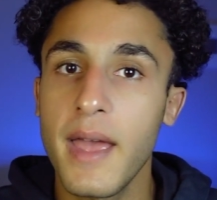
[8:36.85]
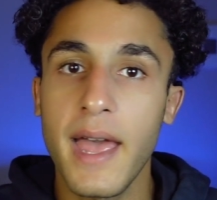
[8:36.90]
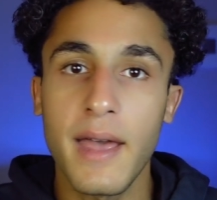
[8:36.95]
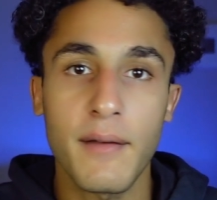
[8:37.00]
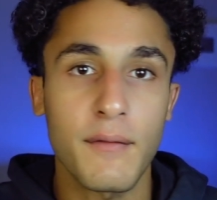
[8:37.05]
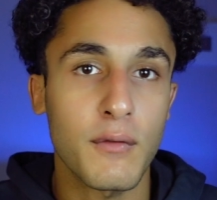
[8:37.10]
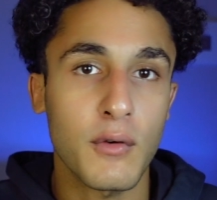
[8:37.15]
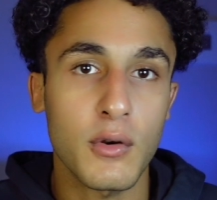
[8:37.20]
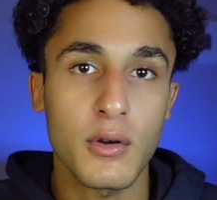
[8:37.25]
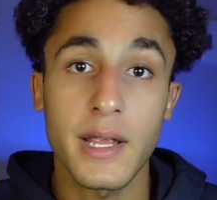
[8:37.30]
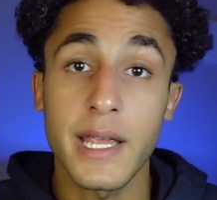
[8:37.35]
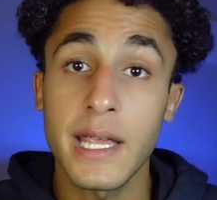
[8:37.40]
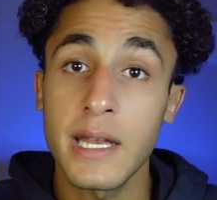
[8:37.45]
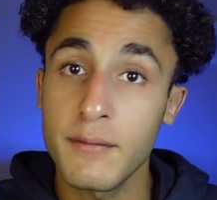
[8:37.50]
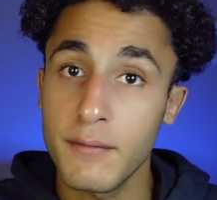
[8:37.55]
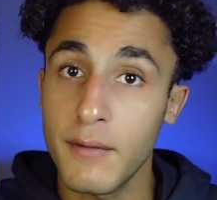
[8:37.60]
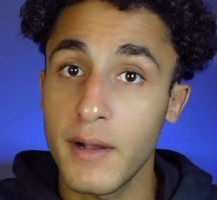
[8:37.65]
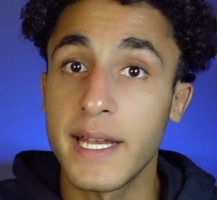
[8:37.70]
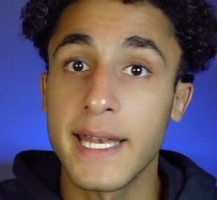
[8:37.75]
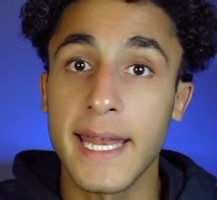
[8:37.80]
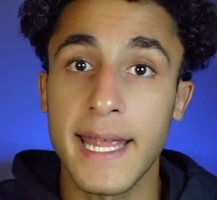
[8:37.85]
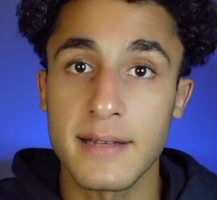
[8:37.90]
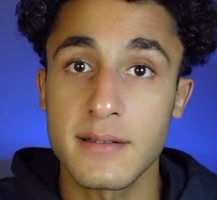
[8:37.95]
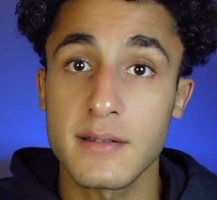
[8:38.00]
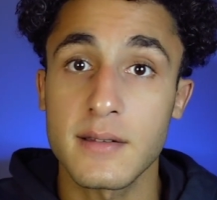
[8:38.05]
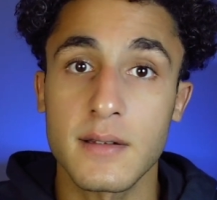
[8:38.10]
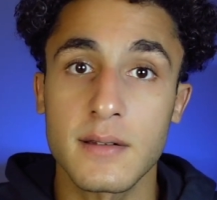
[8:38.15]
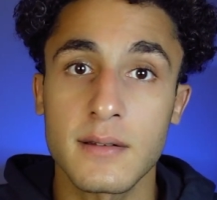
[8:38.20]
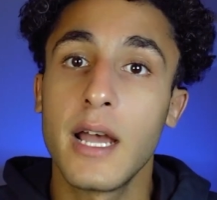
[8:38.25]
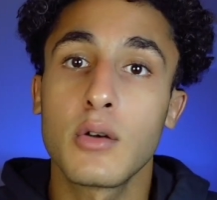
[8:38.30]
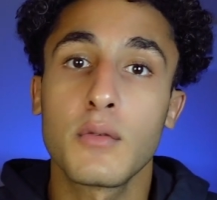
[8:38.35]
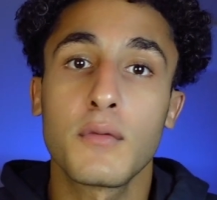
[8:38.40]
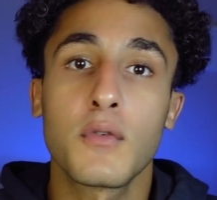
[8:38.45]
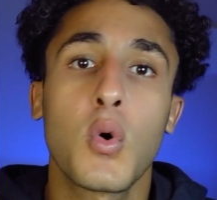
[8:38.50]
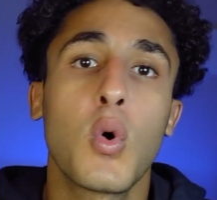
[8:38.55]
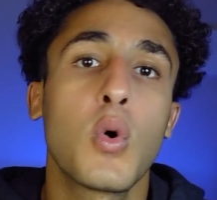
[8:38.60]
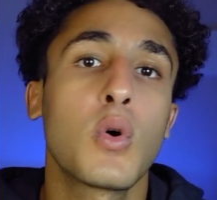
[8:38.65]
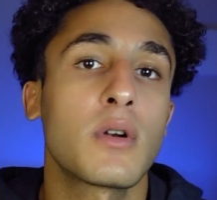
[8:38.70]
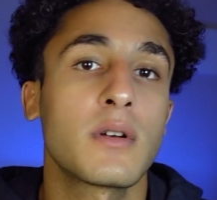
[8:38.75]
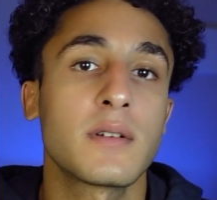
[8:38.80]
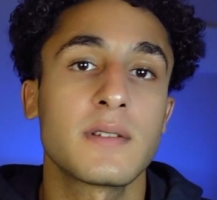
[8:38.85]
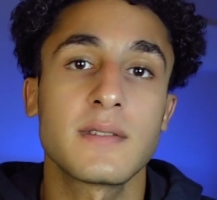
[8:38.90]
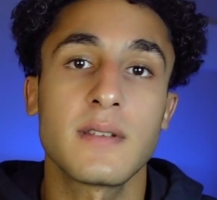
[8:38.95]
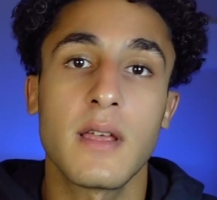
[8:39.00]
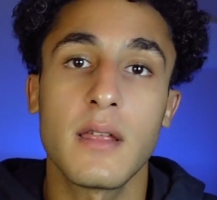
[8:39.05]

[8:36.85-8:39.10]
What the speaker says: effort, and finances. And of course,